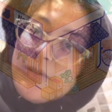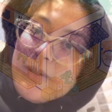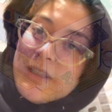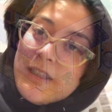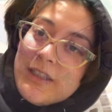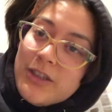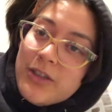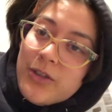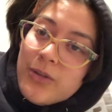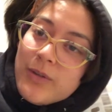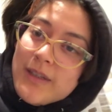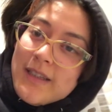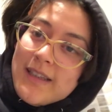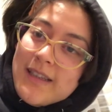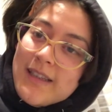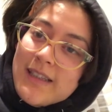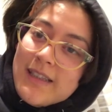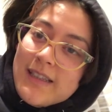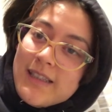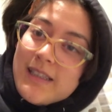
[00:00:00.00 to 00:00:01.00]
Enjoyed
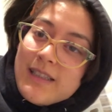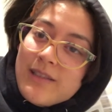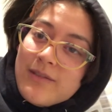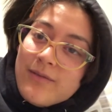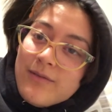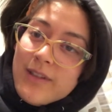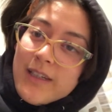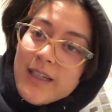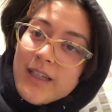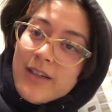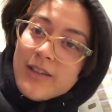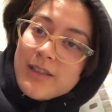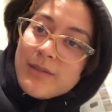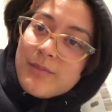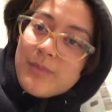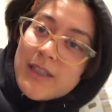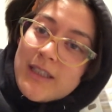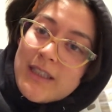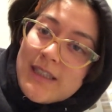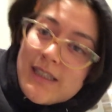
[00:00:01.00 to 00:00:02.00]
this video as
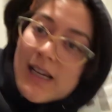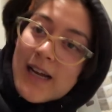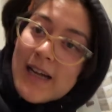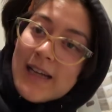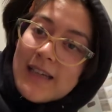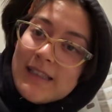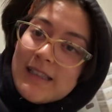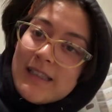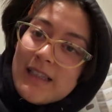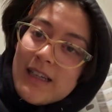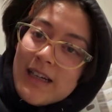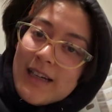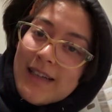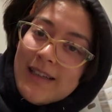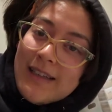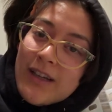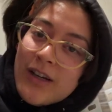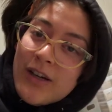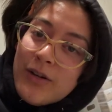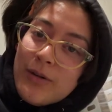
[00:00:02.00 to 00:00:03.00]
much as I did. I
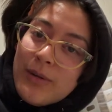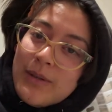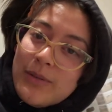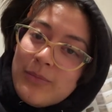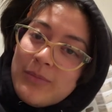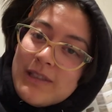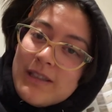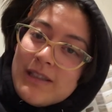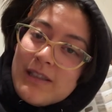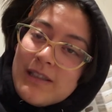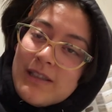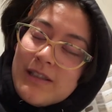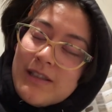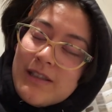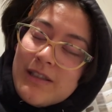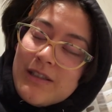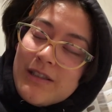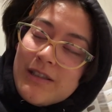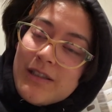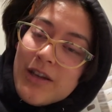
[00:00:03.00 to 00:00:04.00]
know it was
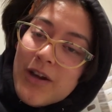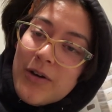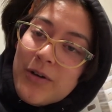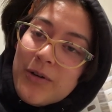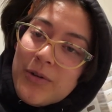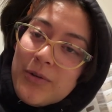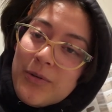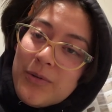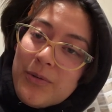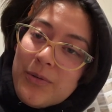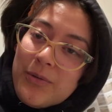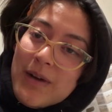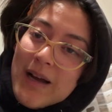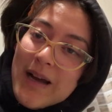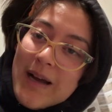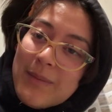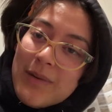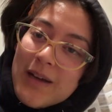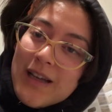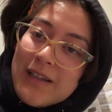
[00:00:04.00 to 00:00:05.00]
so
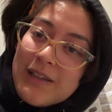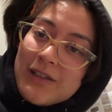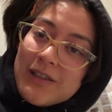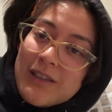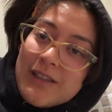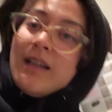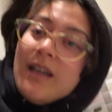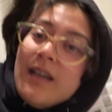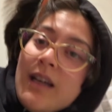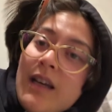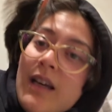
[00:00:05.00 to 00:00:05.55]
haphazard.